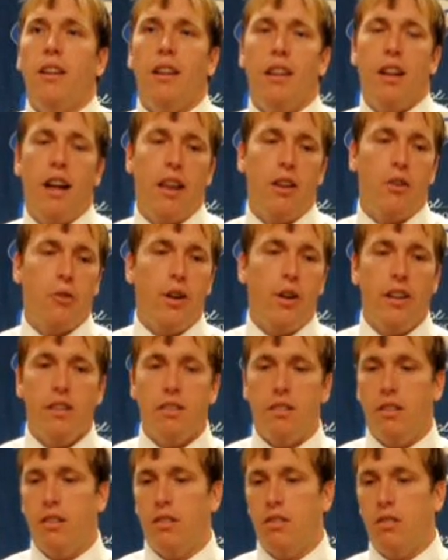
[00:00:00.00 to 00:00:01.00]
And a lot of the
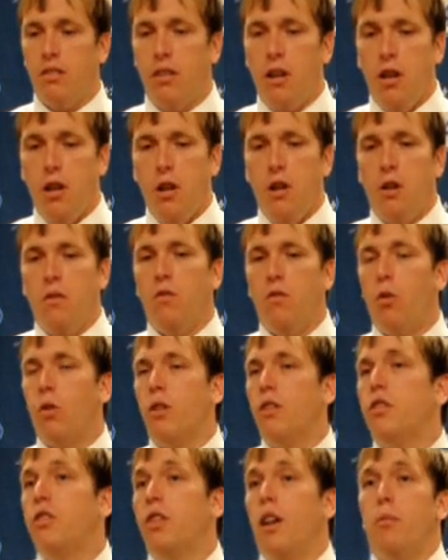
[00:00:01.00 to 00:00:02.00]
reason is
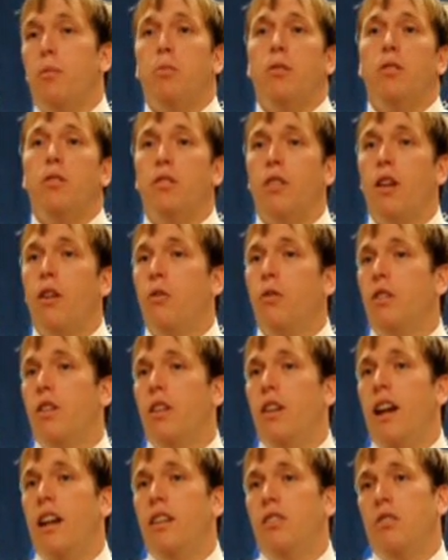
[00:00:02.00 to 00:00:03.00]
for the Shepherds going
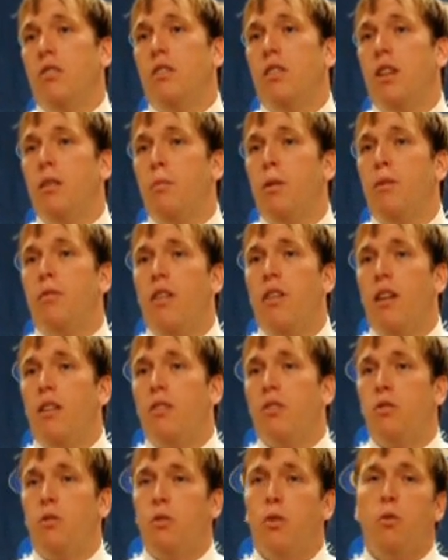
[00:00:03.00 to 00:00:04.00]
to the national
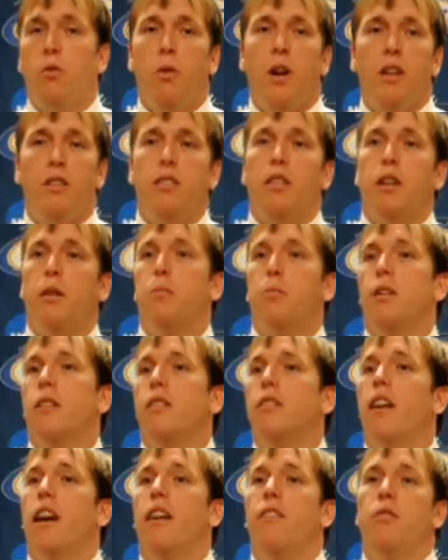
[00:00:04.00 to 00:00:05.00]
semifinals, for the West
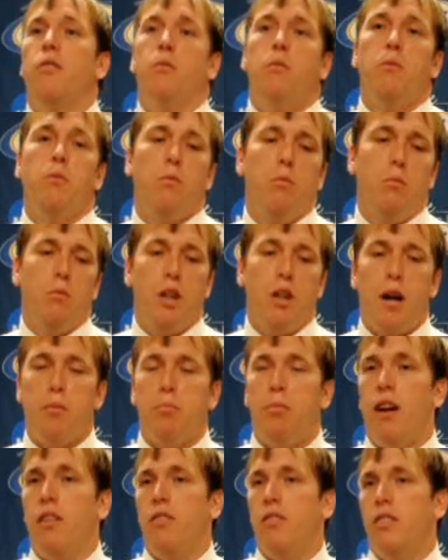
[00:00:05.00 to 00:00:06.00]
Liberties having
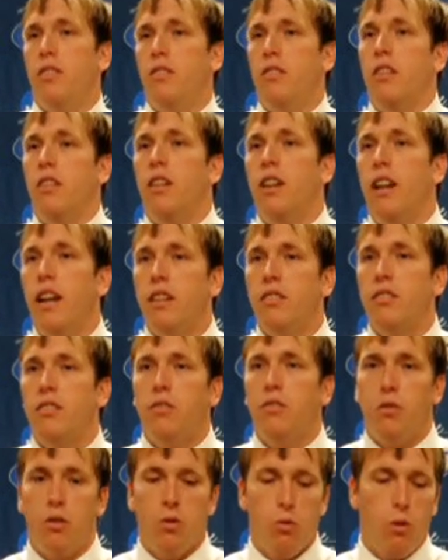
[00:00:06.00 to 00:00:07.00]
top offenses in the nation,
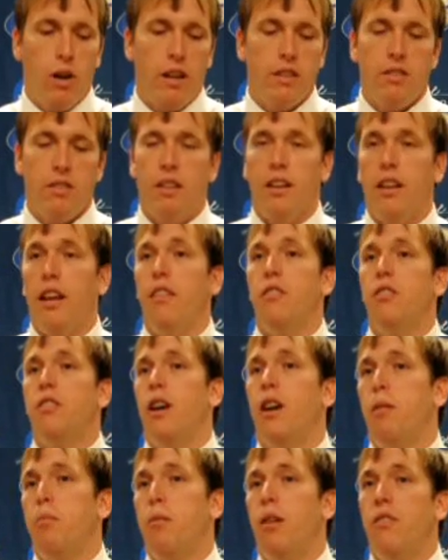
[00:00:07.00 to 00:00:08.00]
for Wesleyan having
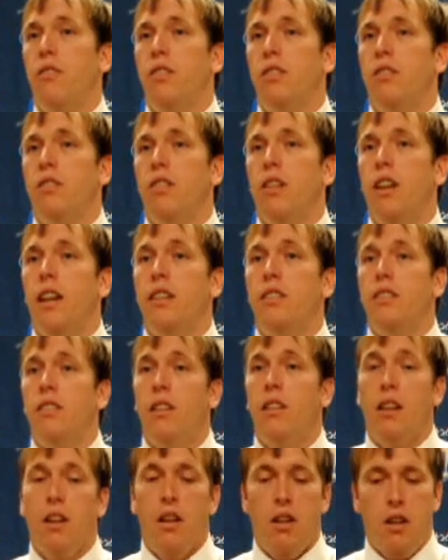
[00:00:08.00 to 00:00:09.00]
top offenses in the
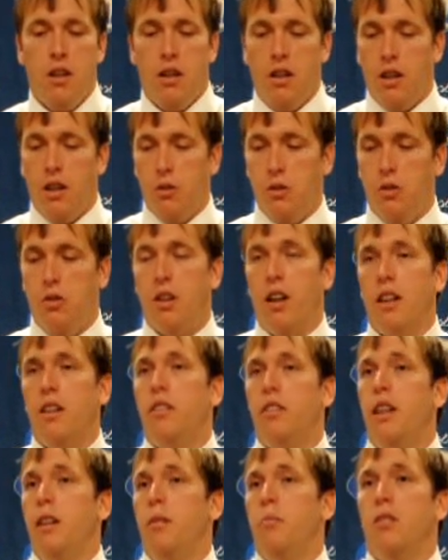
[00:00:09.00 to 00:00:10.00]
nation. Those
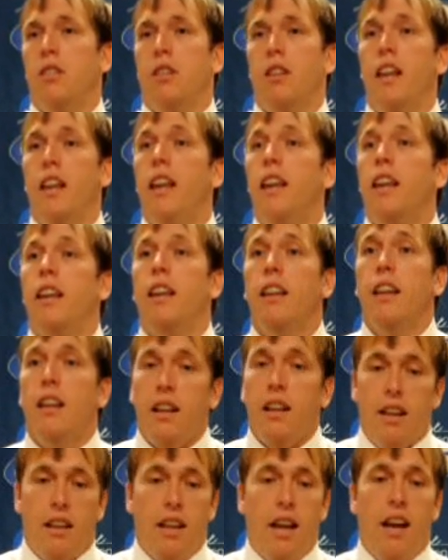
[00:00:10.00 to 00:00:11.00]
other teams in the league,
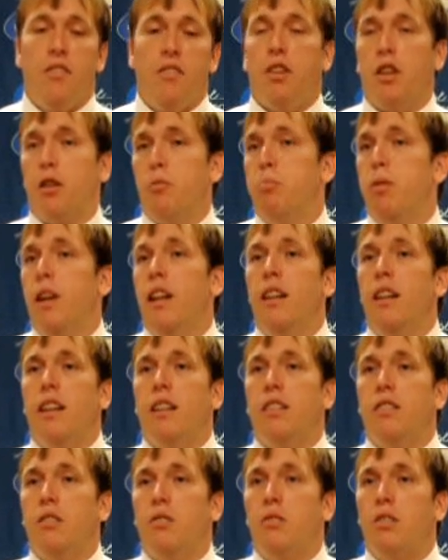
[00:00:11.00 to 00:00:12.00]
they have to compete
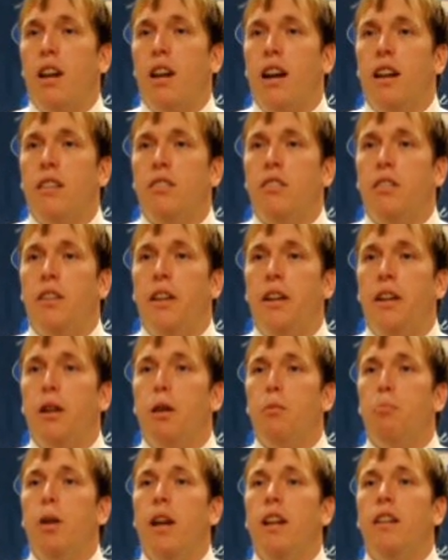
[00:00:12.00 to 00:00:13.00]
against those guys on a
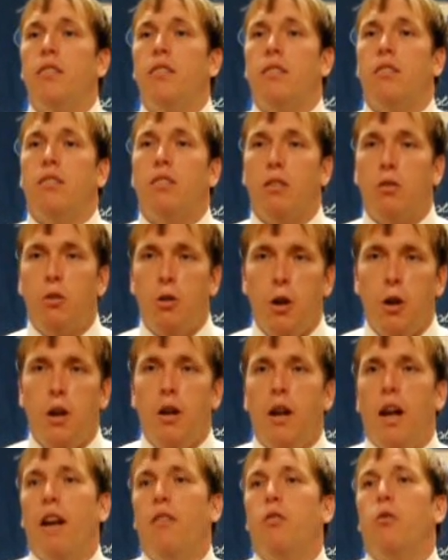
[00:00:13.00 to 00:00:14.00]
yearly basis. So
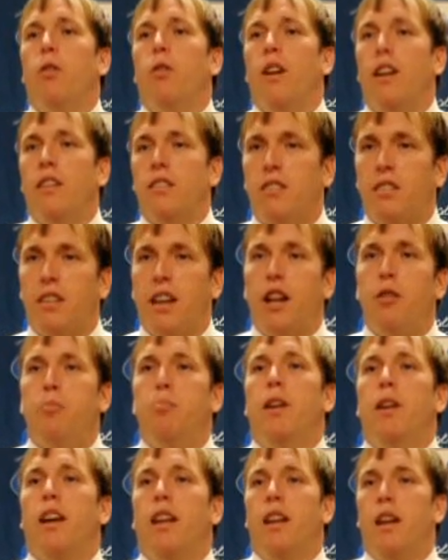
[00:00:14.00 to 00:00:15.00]
everyone else is kind of
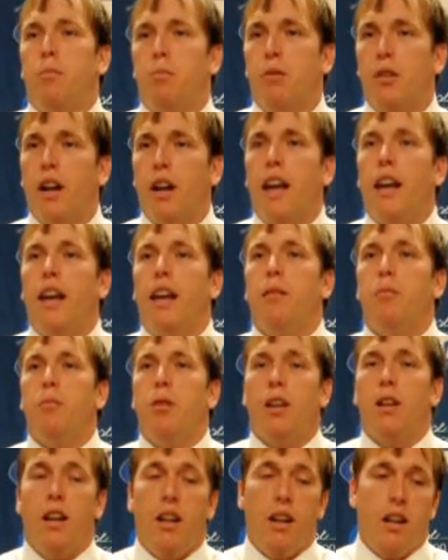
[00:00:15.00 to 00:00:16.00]
picking up their game,
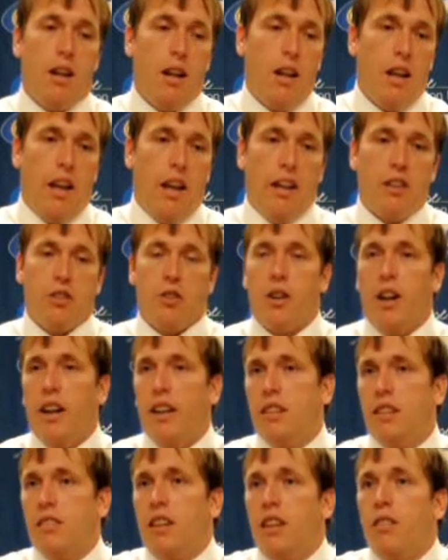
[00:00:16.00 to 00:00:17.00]
and it's
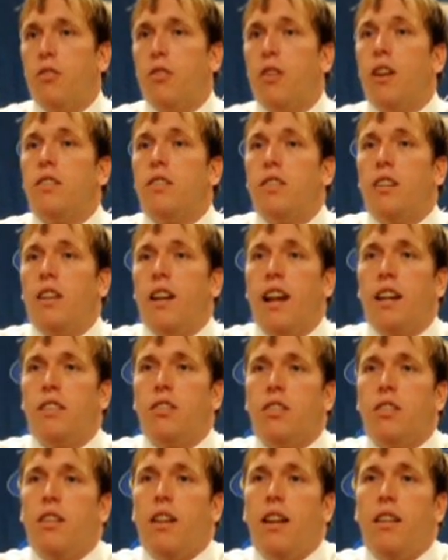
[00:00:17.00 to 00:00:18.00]
great to see for us on a
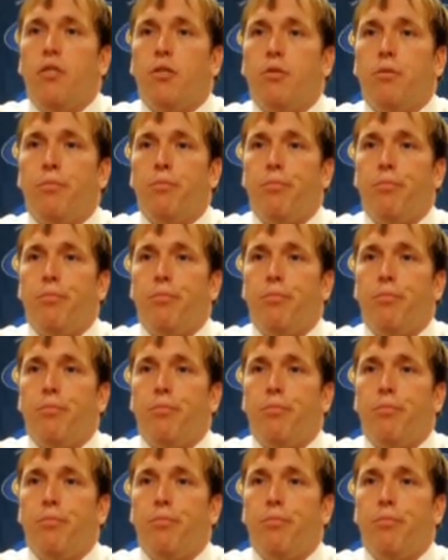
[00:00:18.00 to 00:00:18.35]
national level.